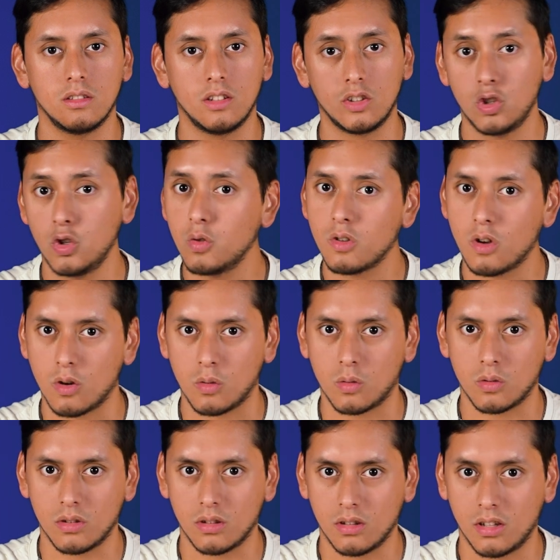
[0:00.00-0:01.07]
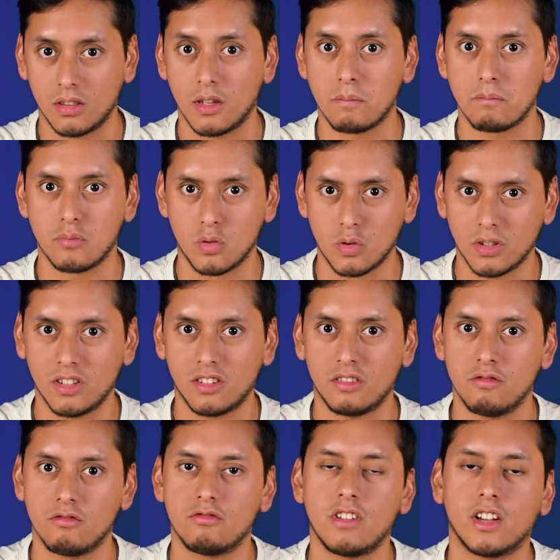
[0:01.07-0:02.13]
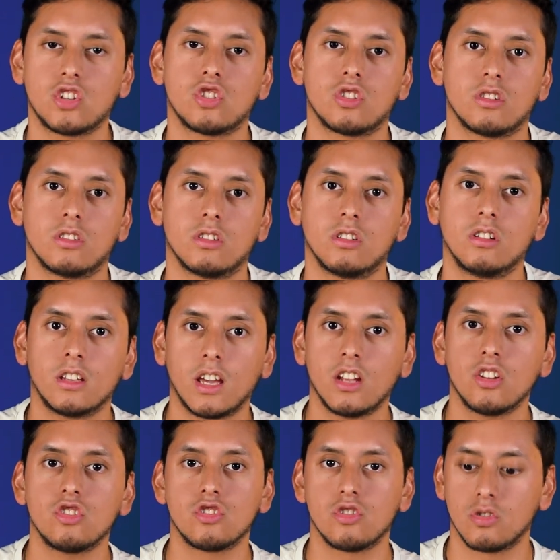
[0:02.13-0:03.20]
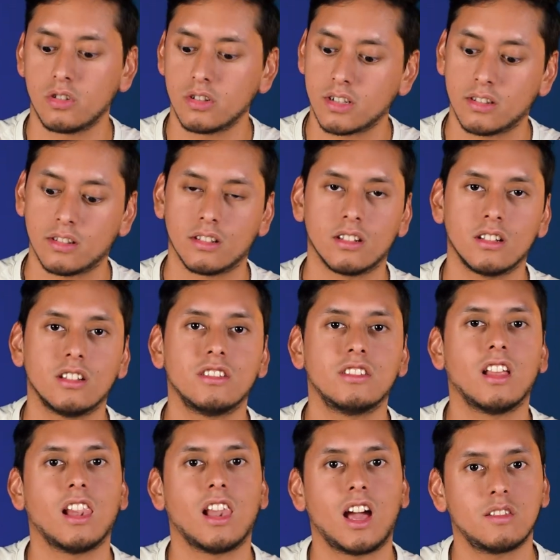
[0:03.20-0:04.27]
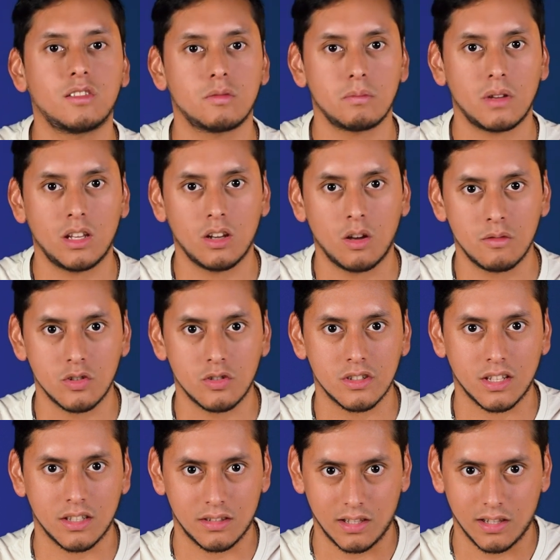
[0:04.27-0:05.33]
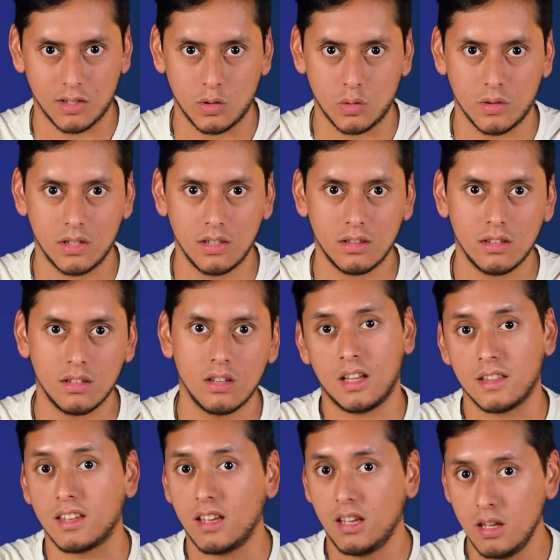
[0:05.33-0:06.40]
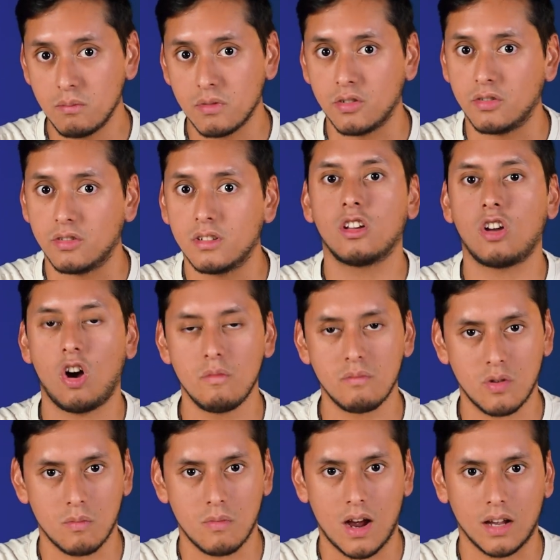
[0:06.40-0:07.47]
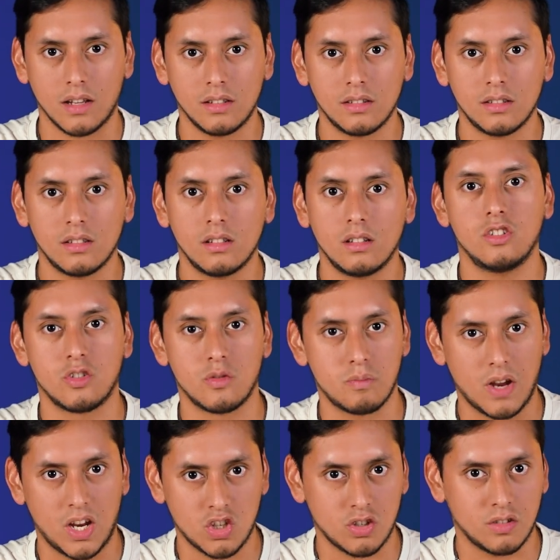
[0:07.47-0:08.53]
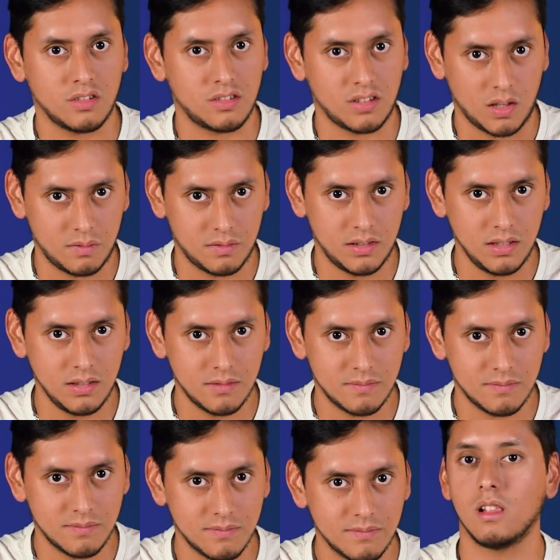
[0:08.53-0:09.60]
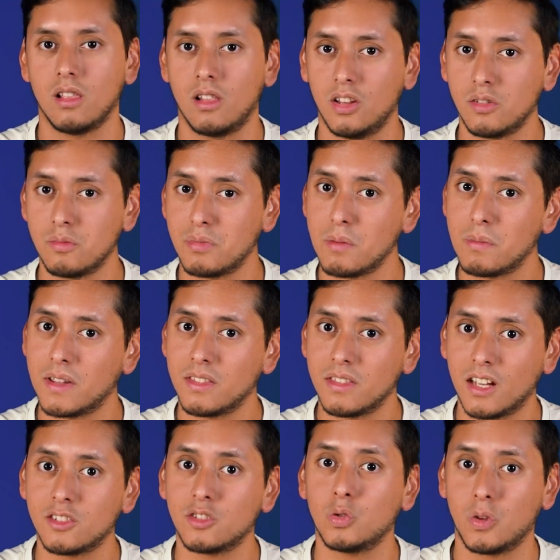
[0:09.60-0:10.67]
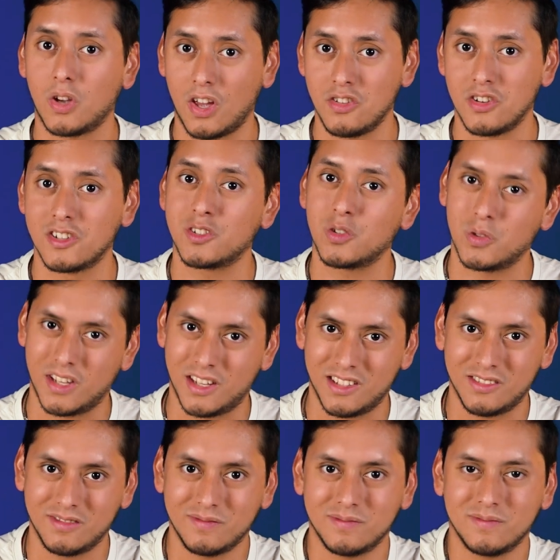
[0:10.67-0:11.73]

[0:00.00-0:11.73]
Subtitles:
Did you know that the poor disinfection can shorten the lifespan of your dental unit and even compromise your patient's safety? Let's prevent that together today.